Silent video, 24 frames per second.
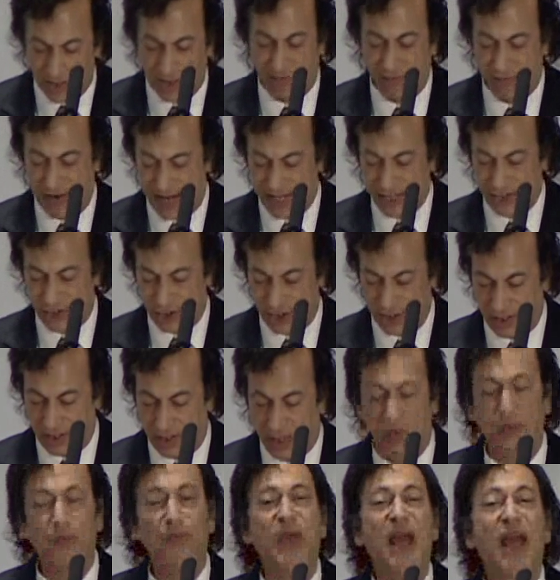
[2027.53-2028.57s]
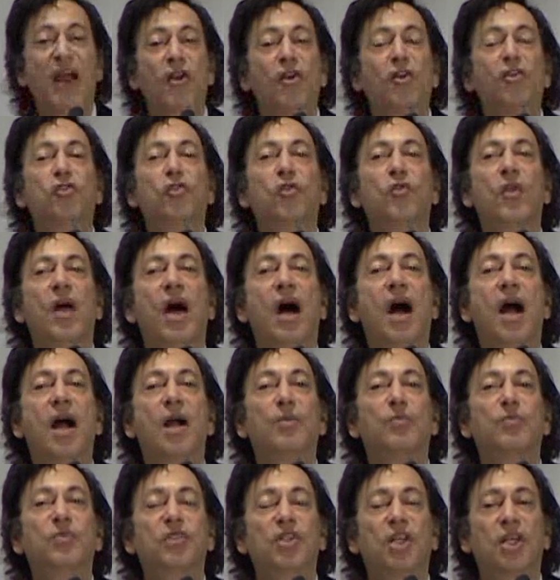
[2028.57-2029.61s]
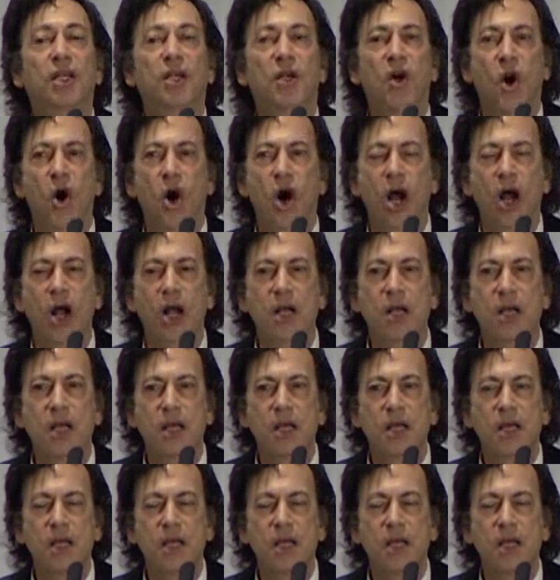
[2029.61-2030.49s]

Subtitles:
invention compared to the harpsichord.